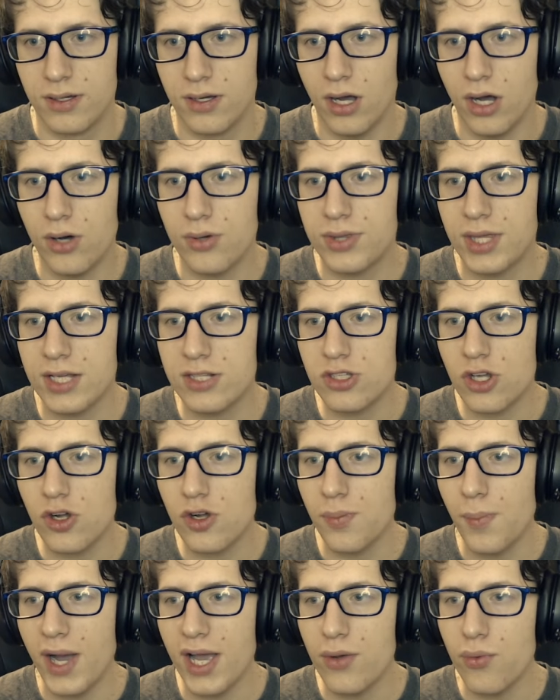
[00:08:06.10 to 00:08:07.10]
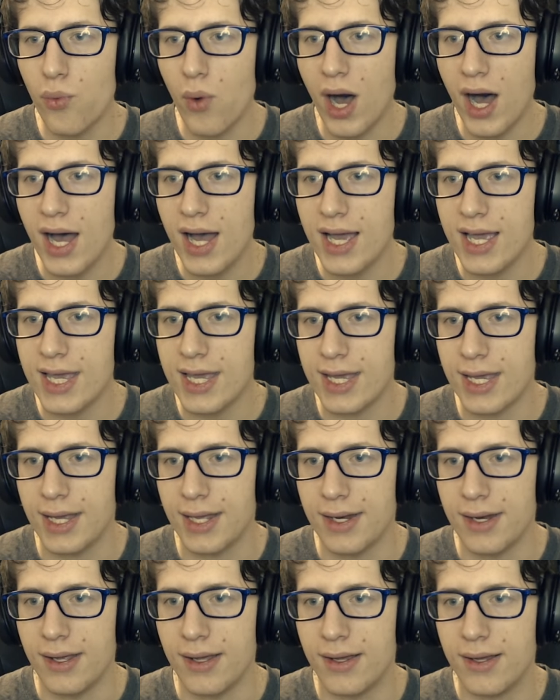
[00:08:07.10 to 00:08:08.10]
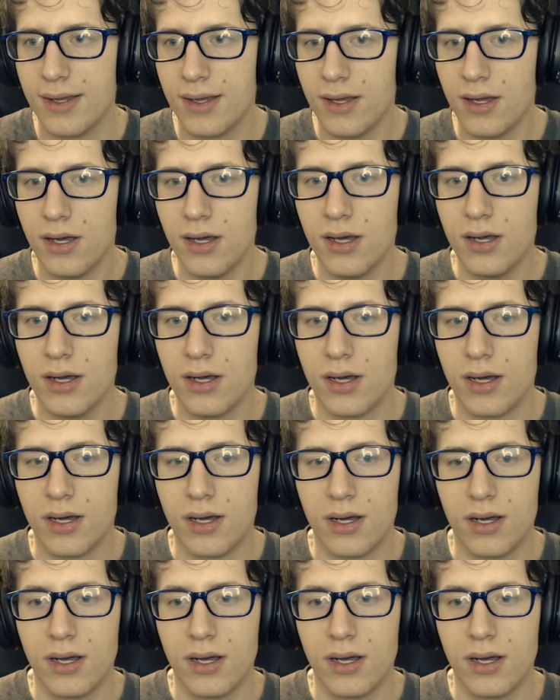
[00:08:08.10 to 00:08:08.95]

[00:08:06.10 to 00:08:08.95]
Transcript: Oh, they took my wine! Oh,